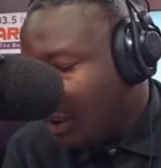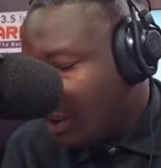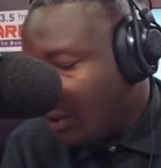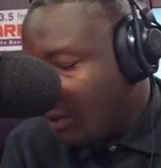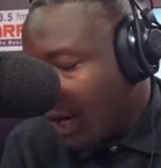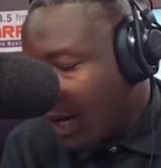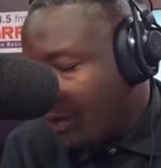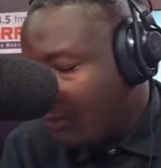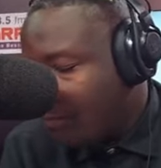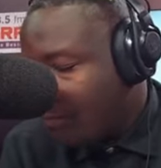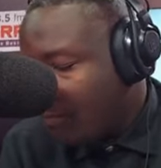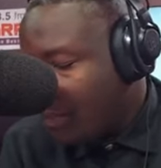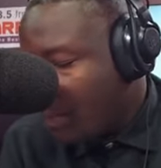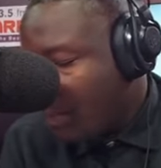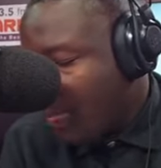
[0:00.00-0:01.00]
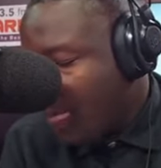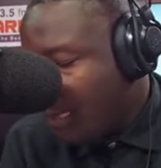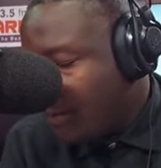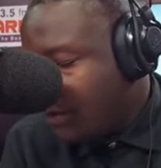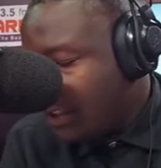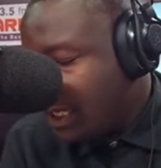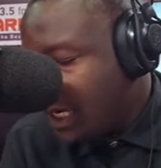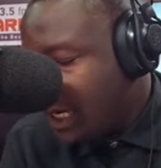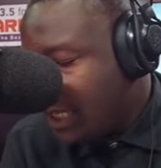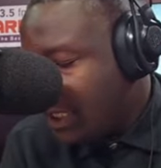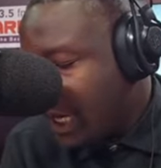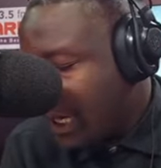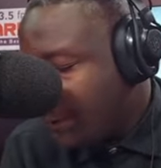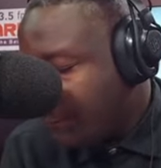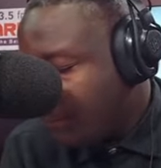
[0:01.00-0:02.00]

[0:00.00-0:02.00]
right? Saying that